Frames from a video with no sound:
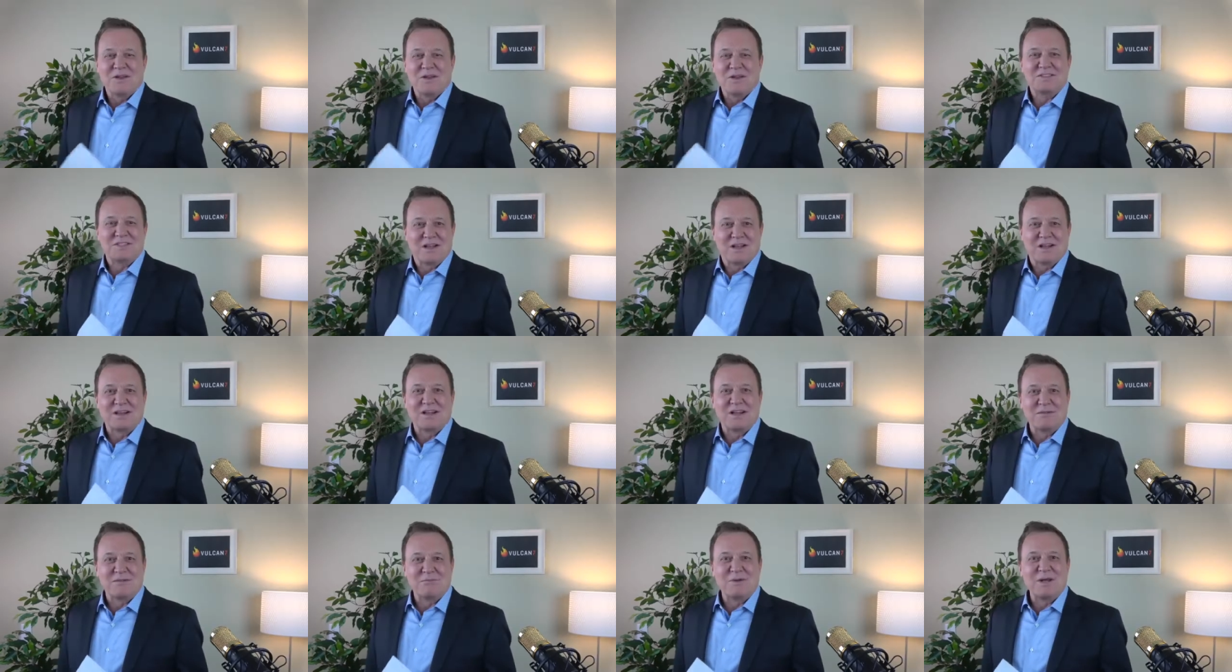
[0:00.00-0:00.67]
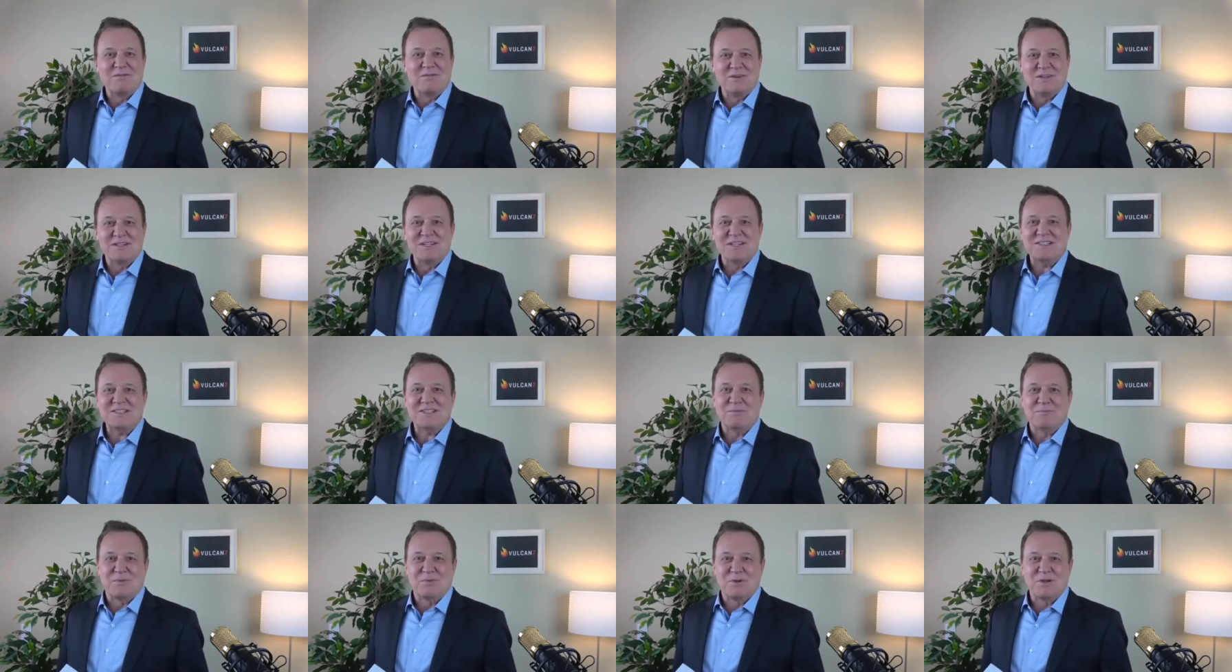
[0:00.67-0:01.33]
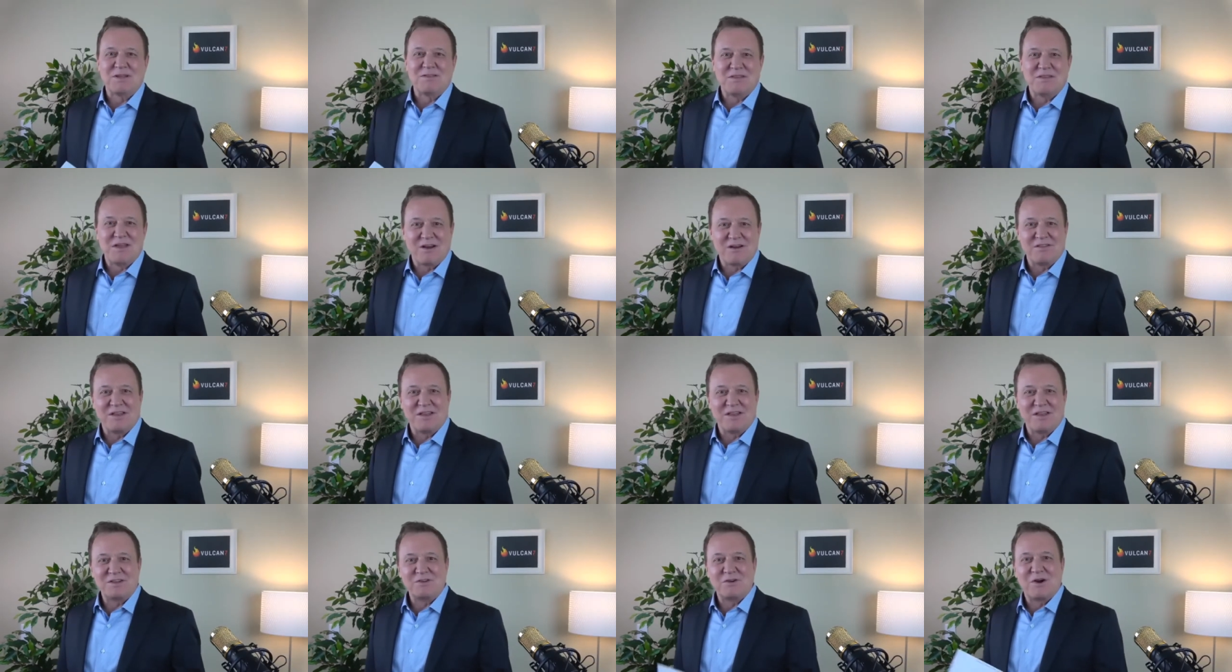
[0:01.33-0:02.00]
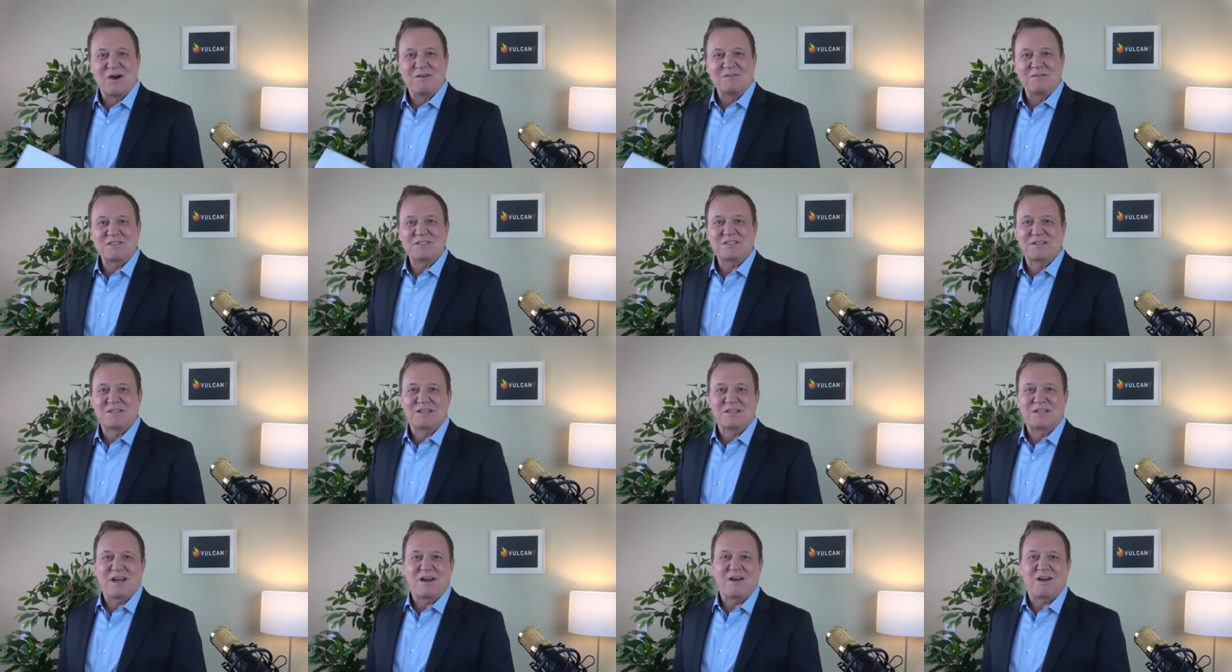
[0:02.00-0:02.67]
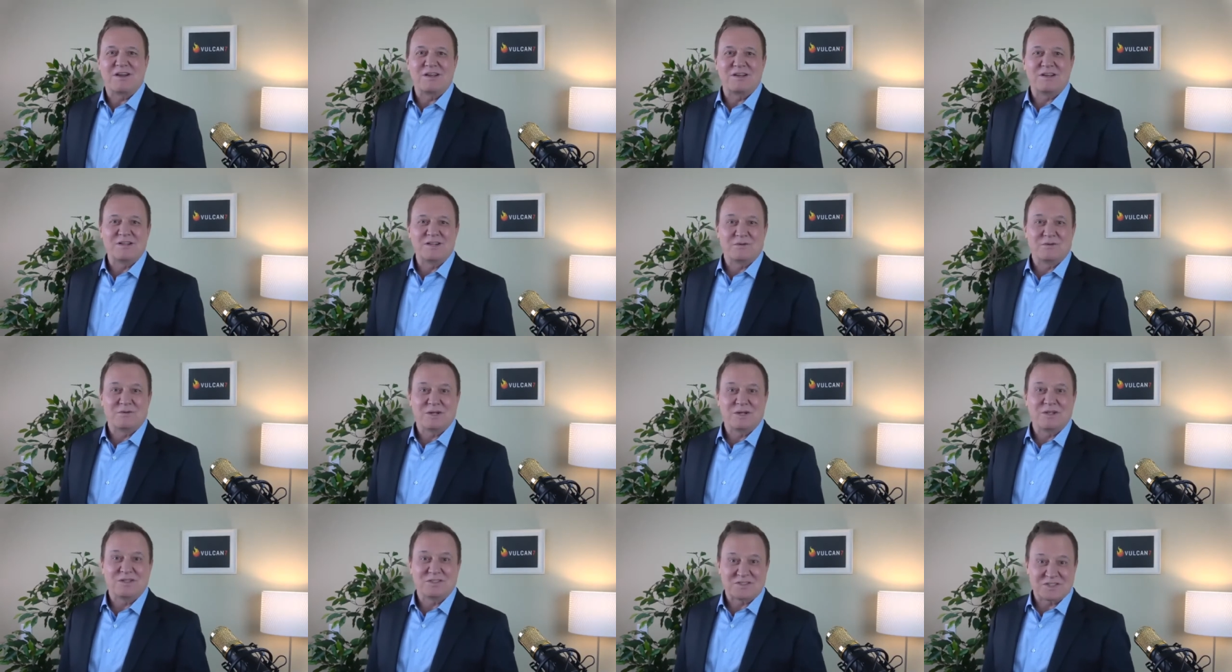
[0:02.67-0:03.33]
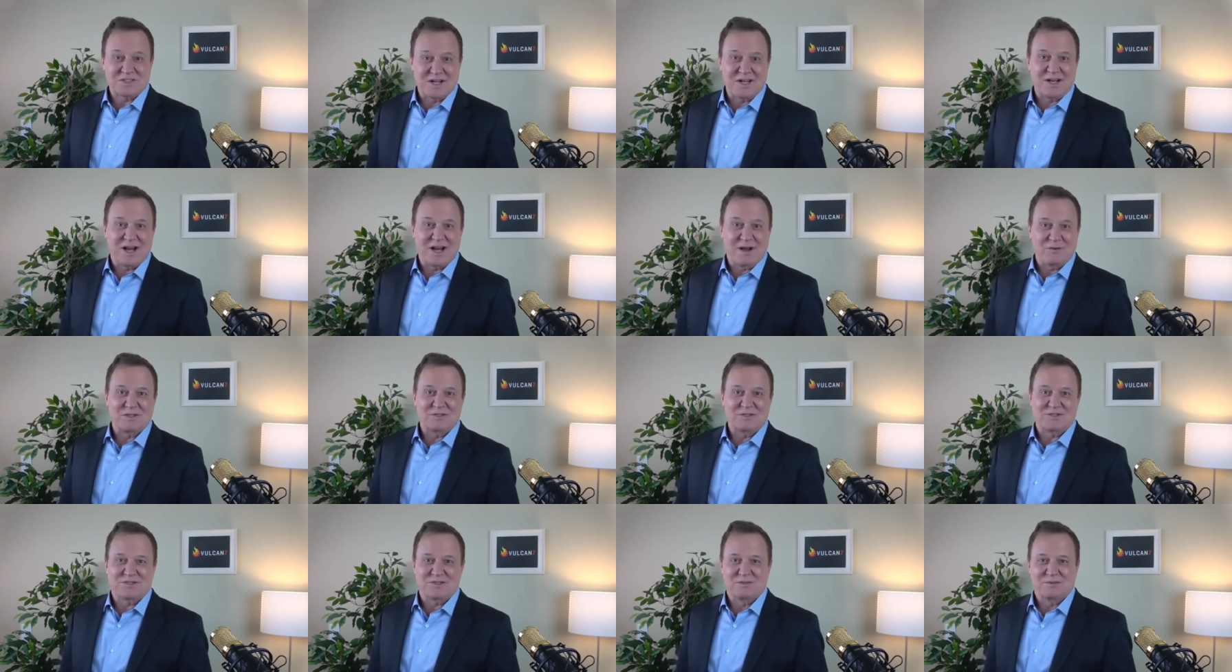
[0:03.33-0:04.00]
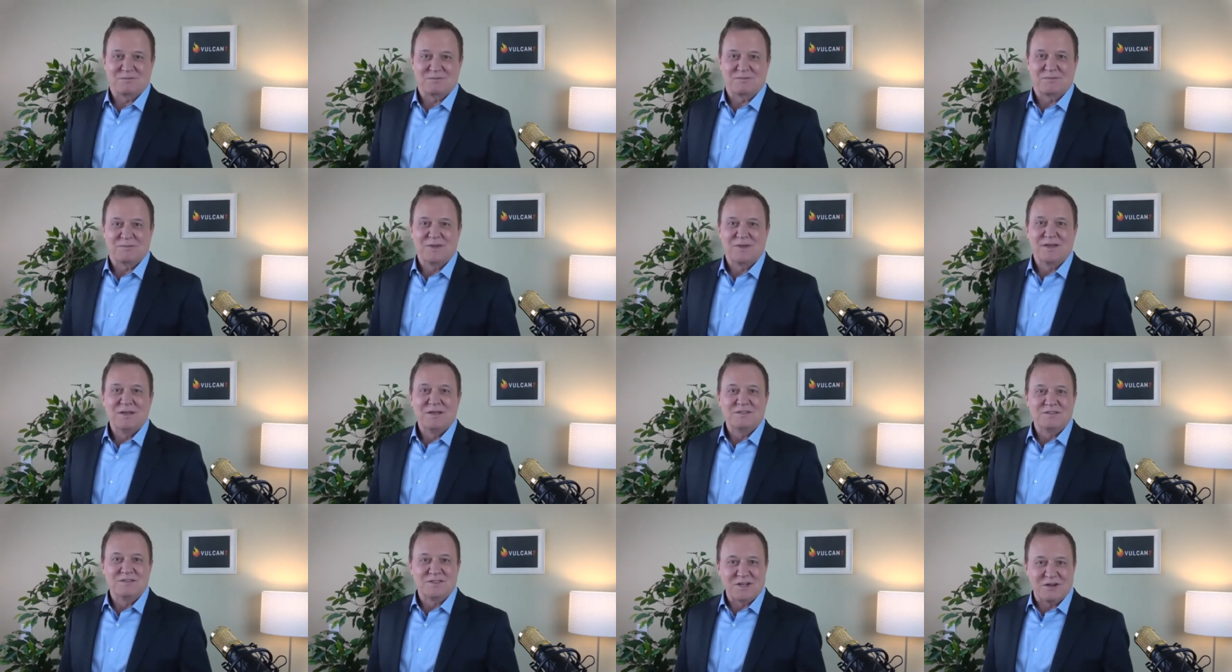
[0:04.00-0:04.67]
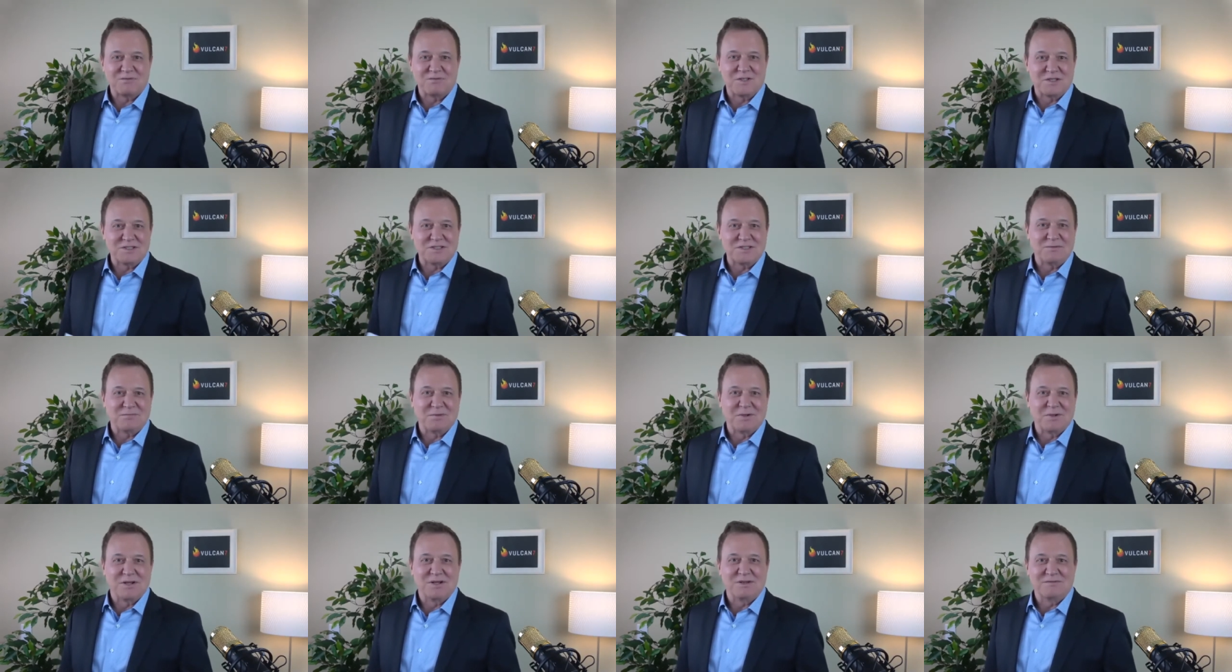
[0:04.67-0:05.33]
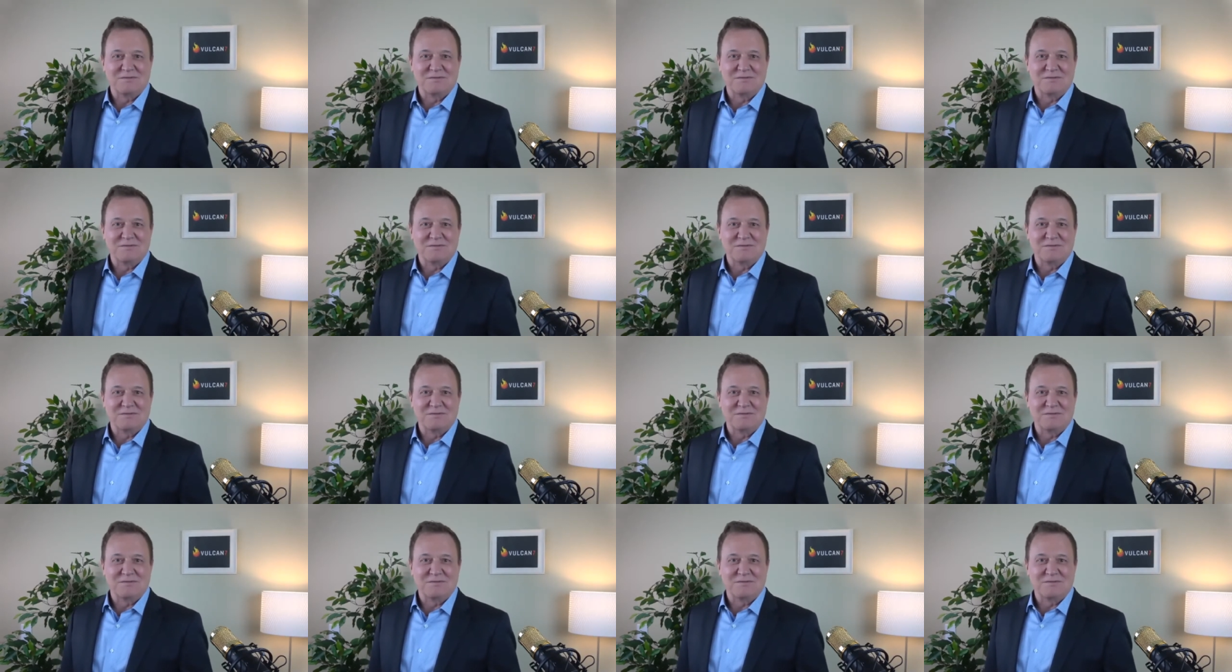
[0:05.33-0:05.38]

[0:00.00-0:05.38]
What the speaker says: a little bit of a discipline there that you obviously carry into real estate, I would assume. Self-discipline.